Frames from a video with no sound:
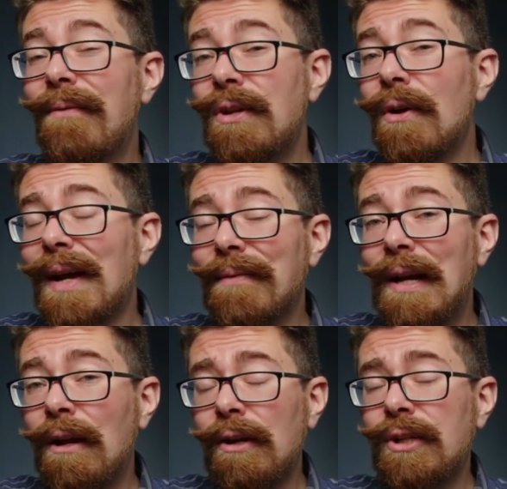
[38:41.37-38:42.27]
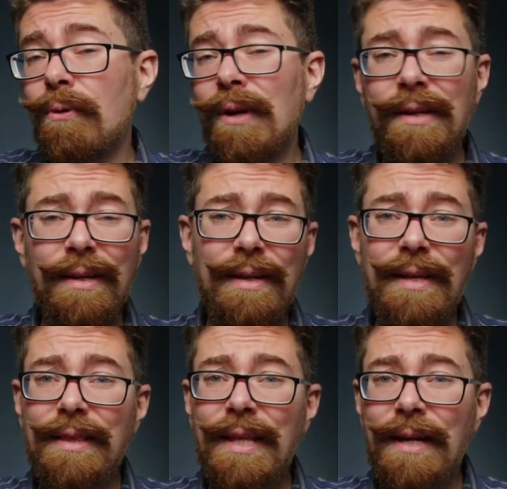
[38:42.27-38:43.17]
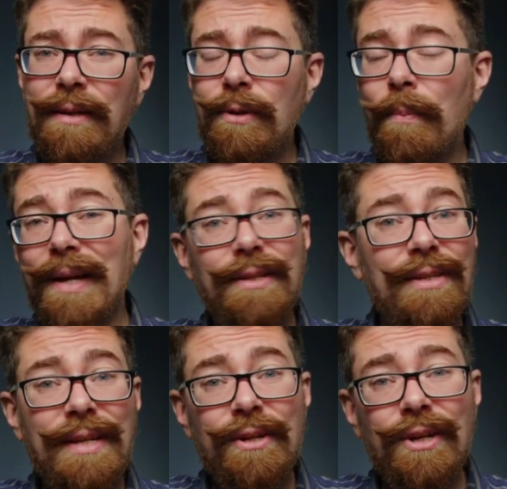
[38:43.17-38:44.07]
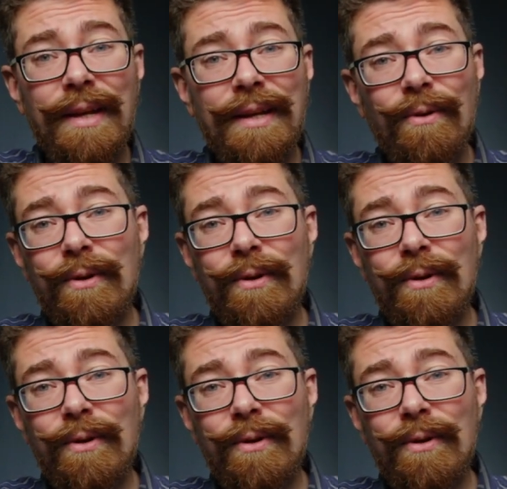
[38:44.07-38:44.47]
If you don't have that luxury, then you're back to scheduling,